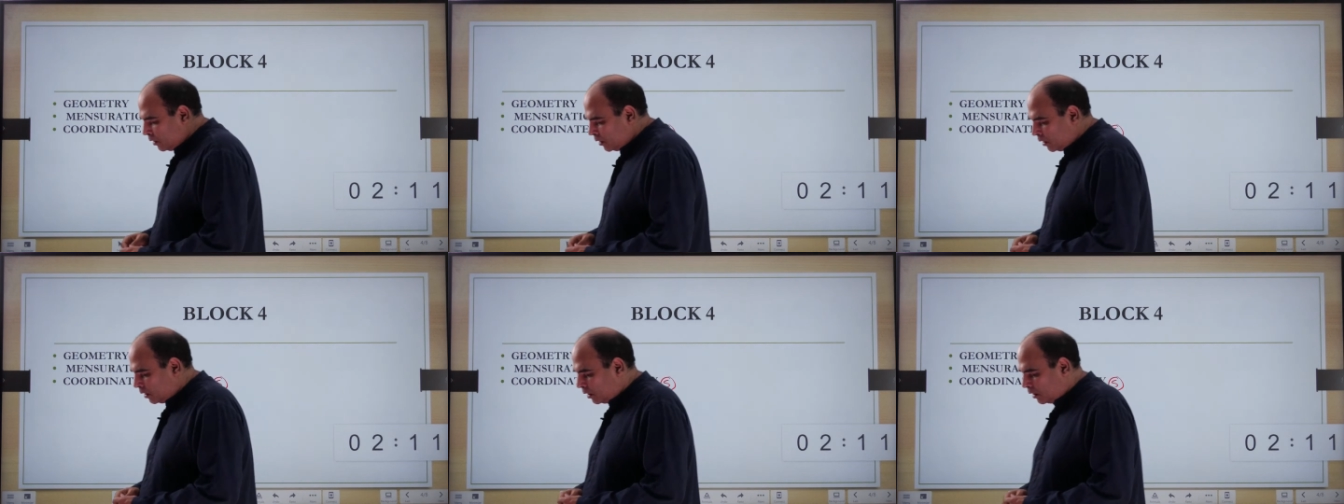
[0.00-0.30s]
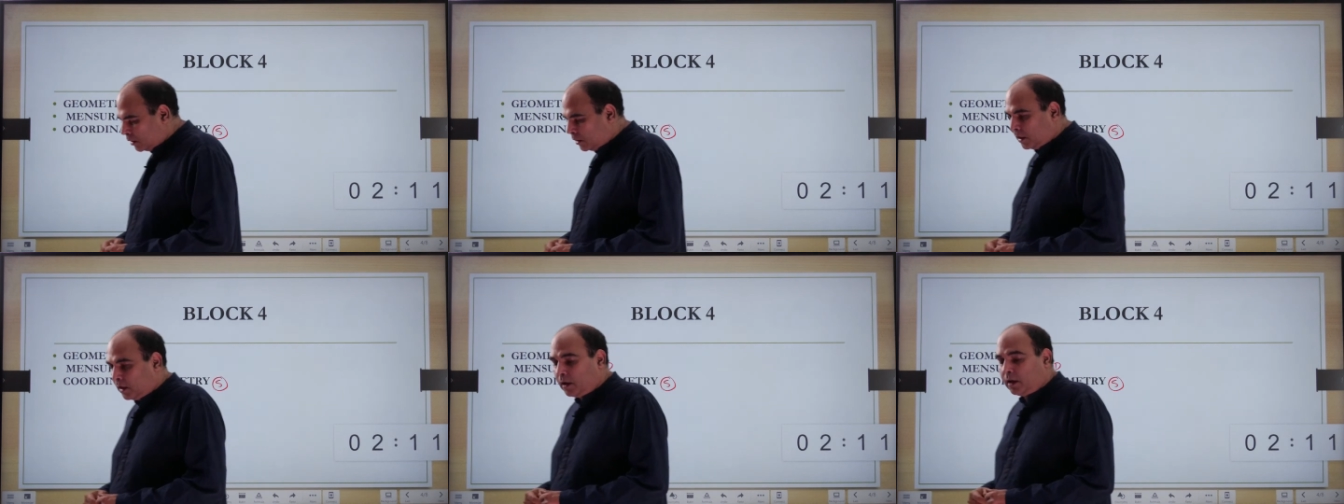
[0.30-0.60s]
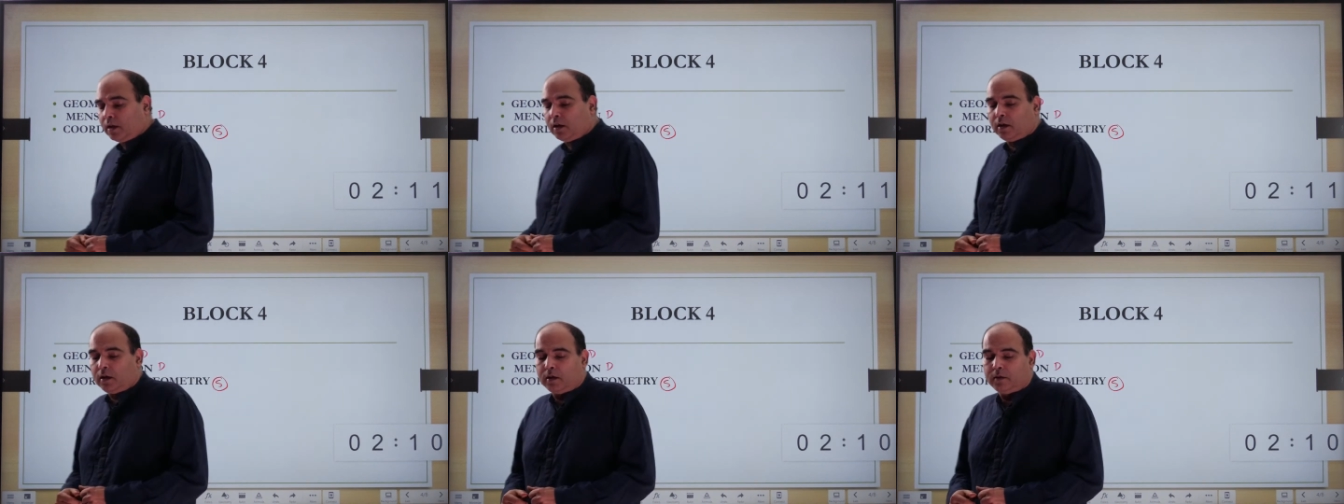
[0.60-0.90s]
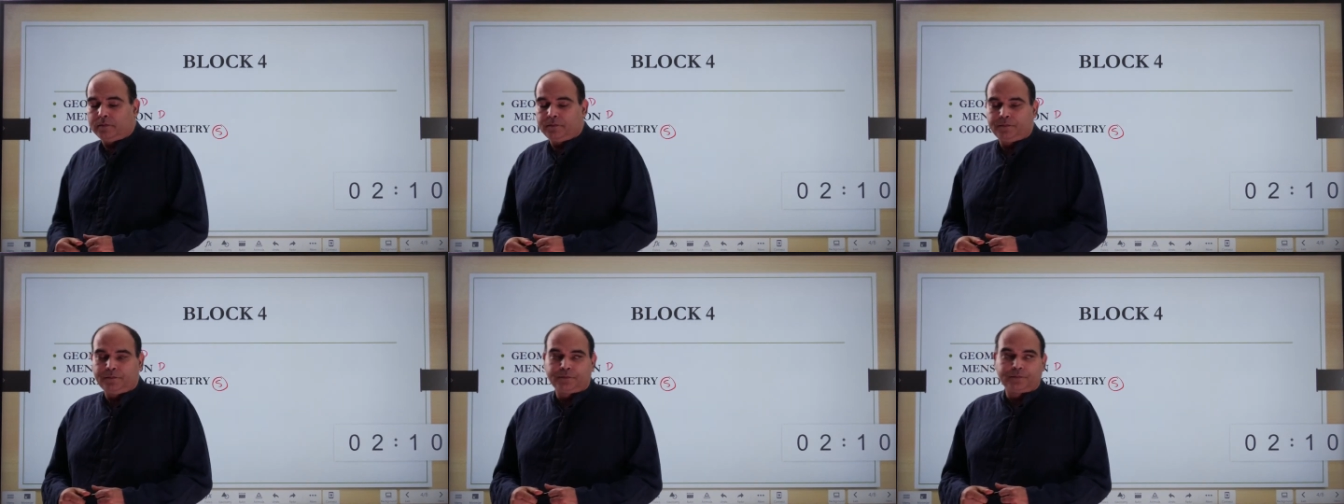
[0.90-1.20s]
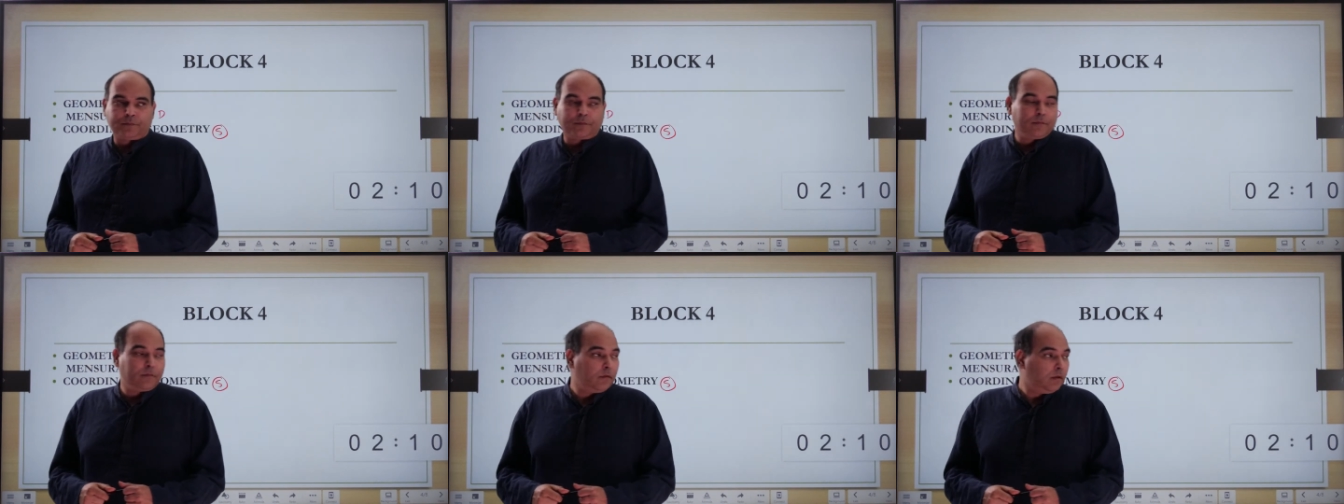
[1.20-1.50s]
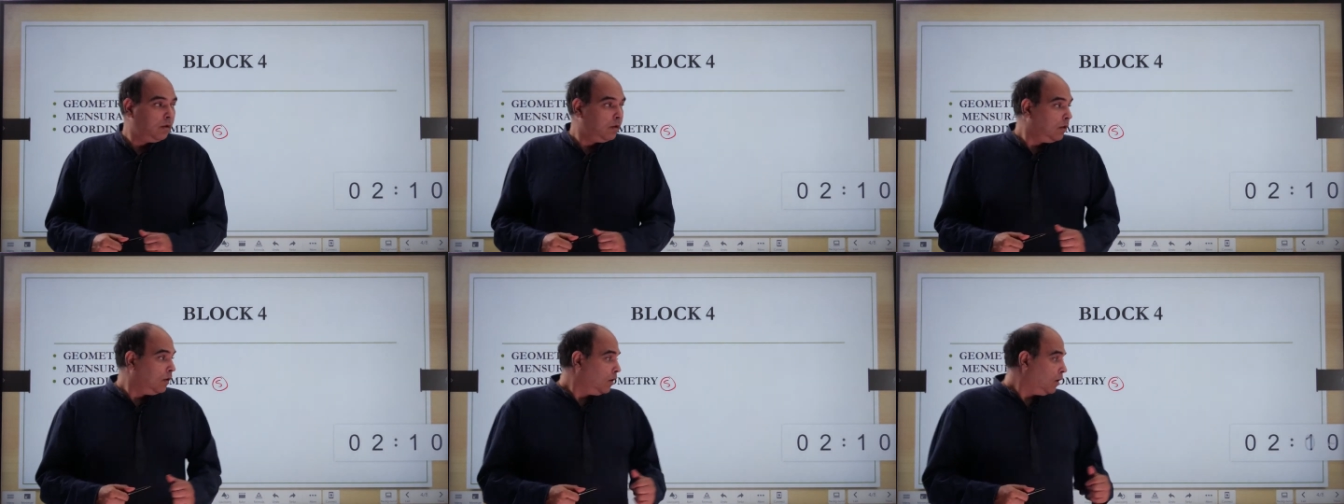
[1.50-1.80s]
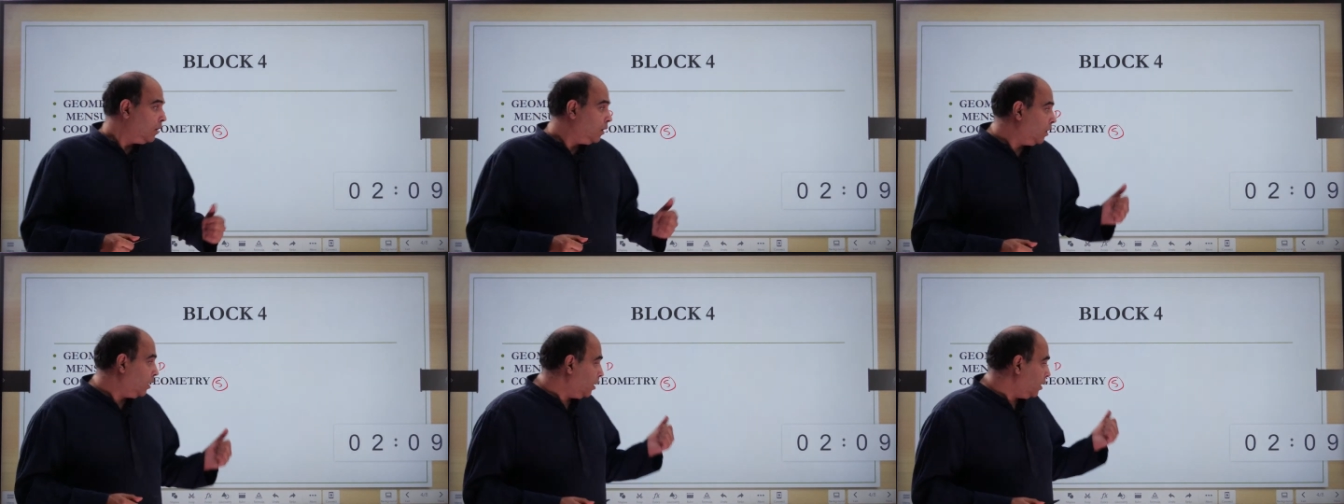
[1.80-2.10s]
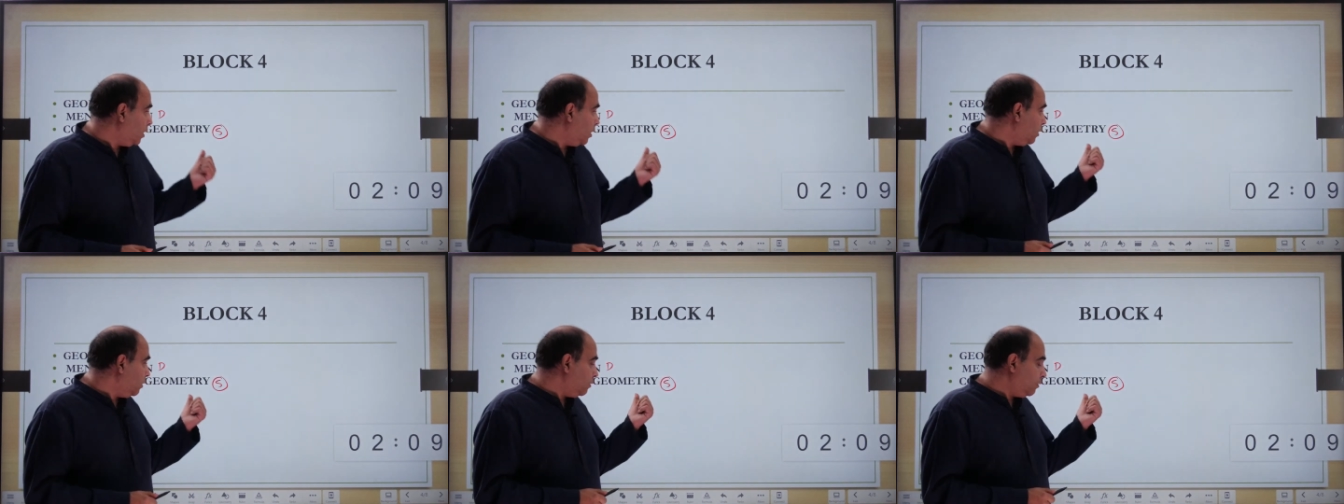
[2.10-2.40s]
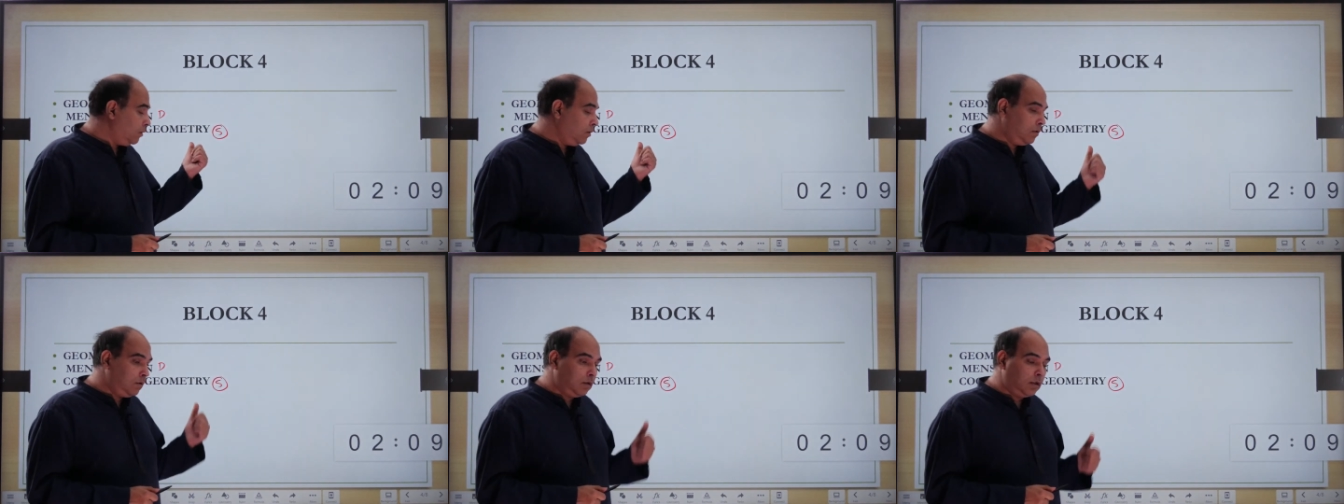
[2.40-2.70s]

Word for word: uh, the, uh, uh,